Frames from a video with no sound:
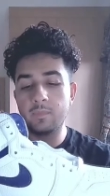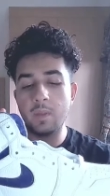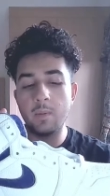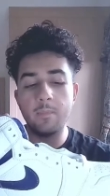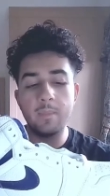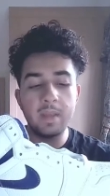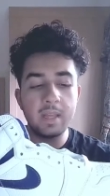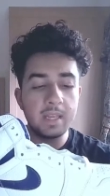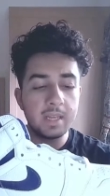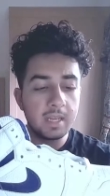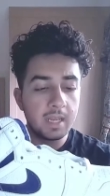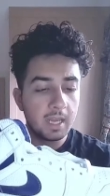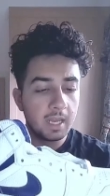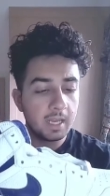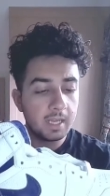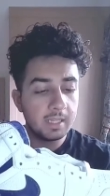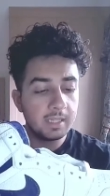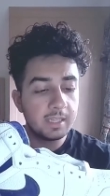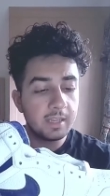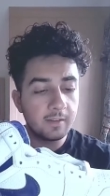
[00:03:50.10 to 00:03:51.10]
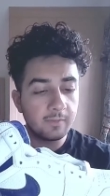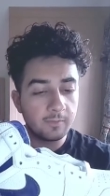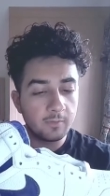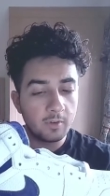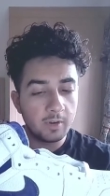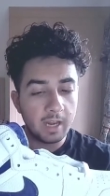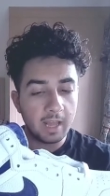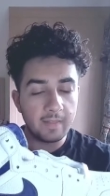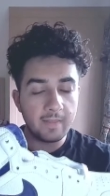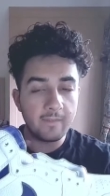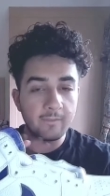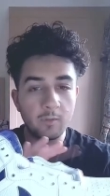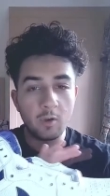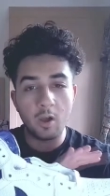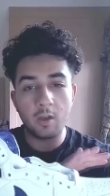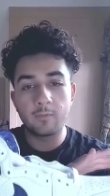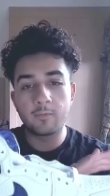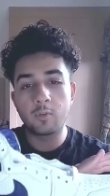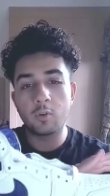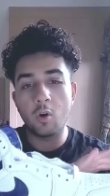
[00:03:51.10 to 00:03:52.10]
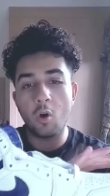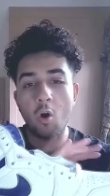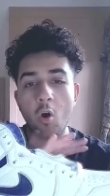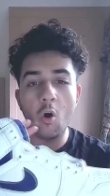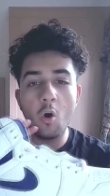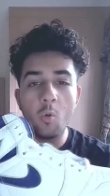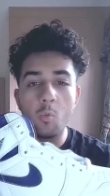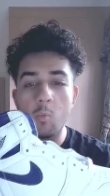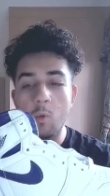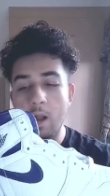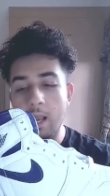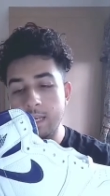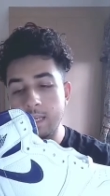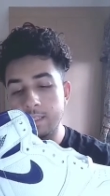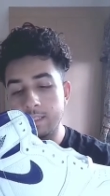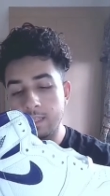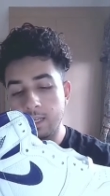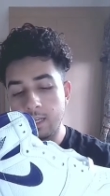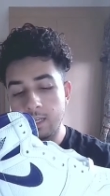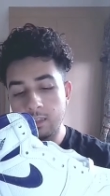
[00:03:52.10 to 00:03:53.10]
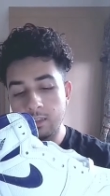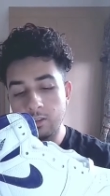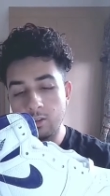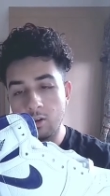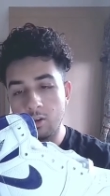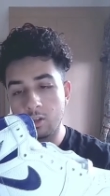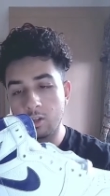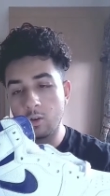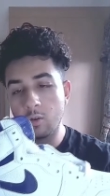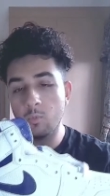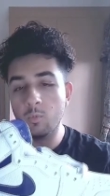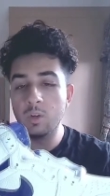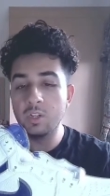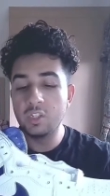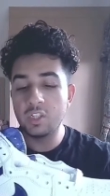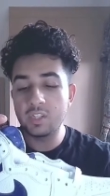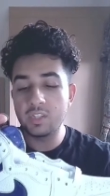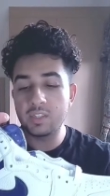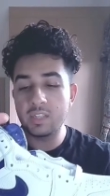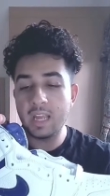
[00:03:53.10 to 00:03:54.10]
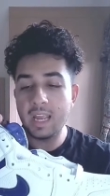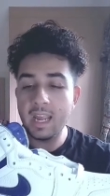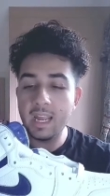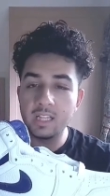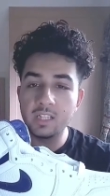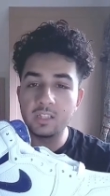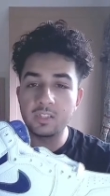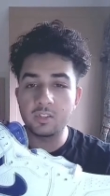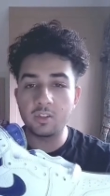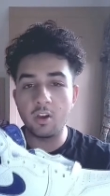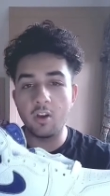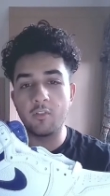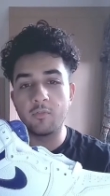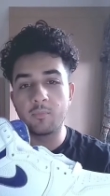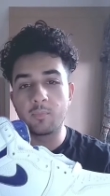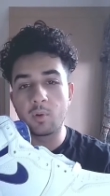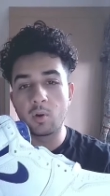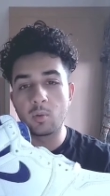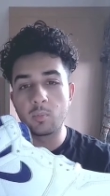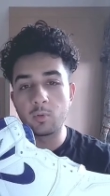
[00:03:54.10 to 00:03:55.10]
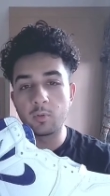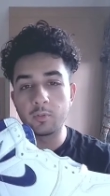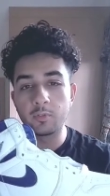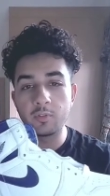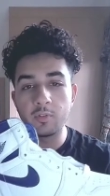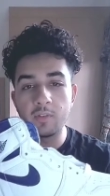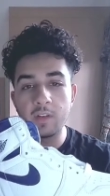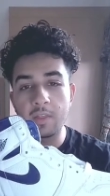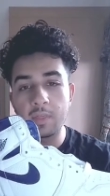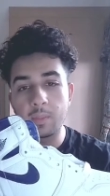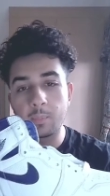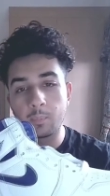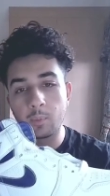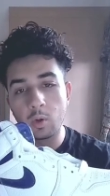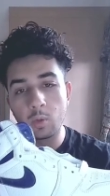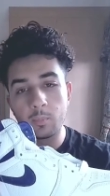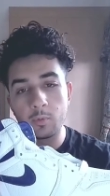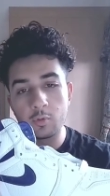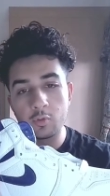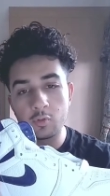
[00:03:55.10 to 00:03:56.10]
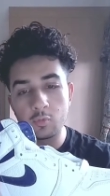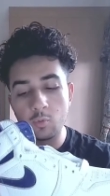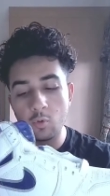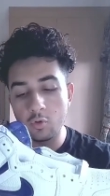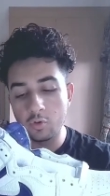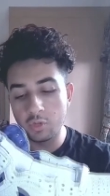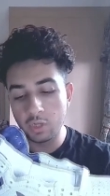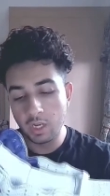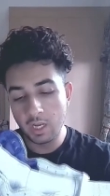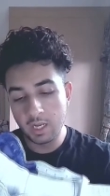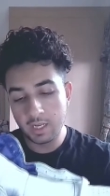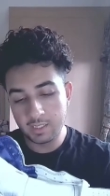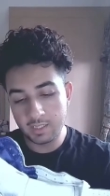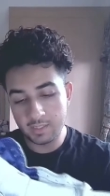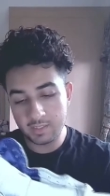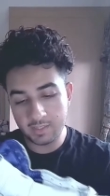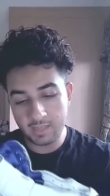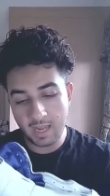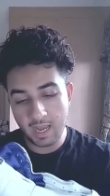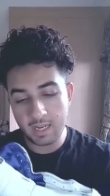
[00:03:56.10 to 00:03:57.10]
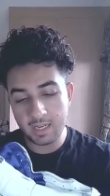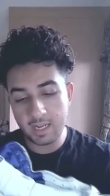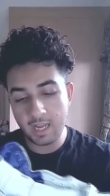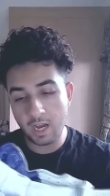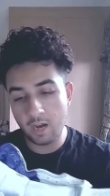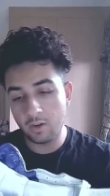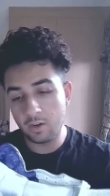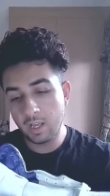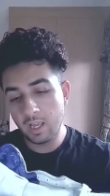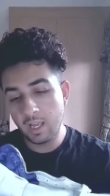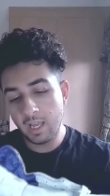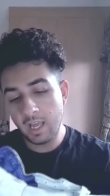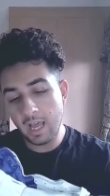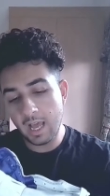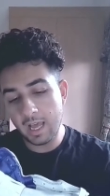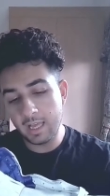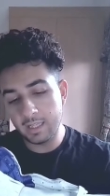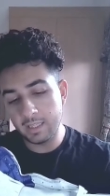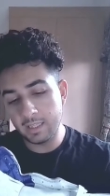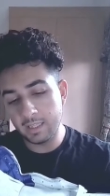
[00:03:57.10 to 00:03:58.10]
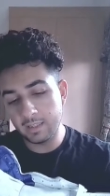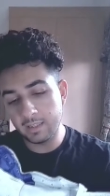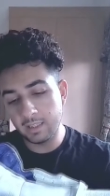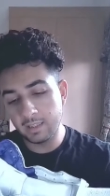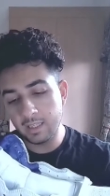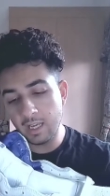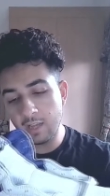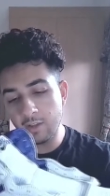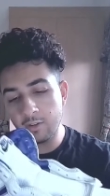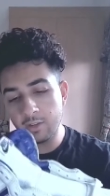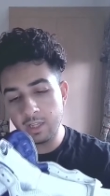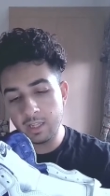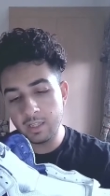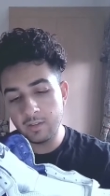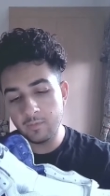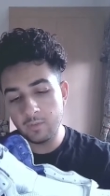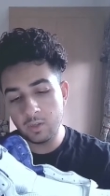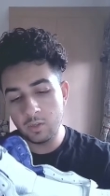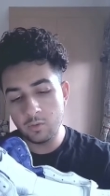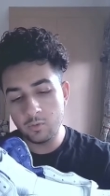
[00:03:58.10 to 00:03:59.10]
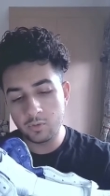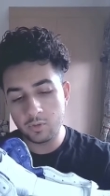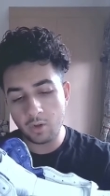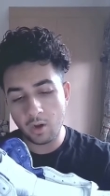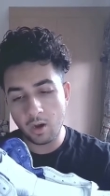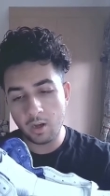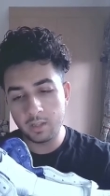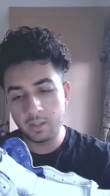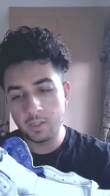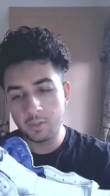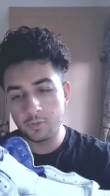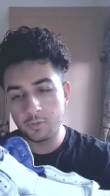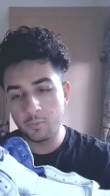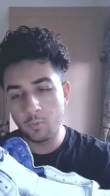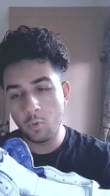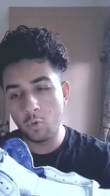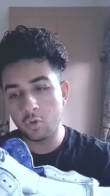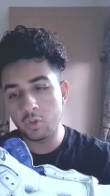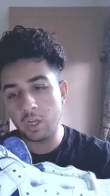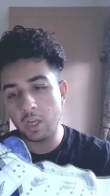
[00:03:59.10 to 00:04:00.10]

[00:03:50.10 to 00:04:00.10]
been different, and they've gone for an all white look with just hints of purple. So you've got the purple swoosh to stand out, and the leather that they've used on the swoosh